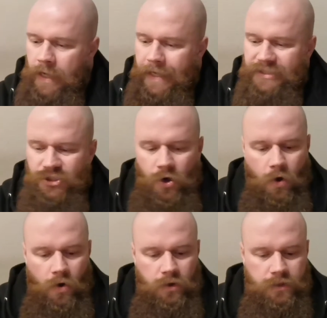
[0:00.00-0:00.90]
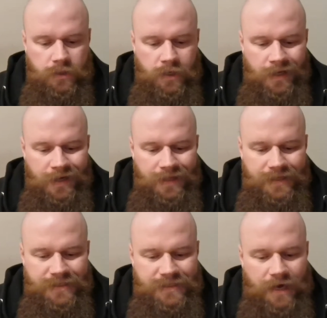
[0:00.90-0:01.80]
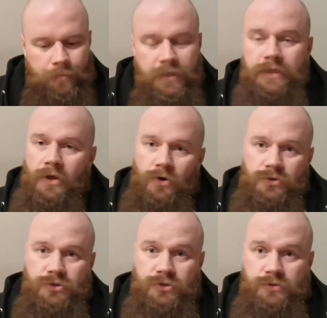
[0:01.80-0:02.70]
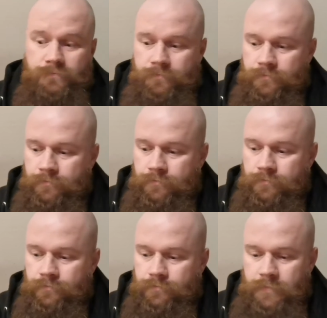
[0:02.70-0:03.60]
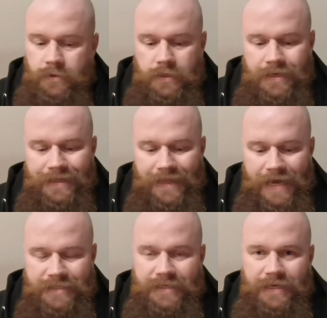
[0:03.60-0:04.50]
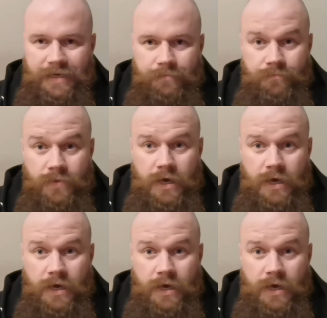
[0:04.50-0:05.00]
It's called the Samichlaus Classic.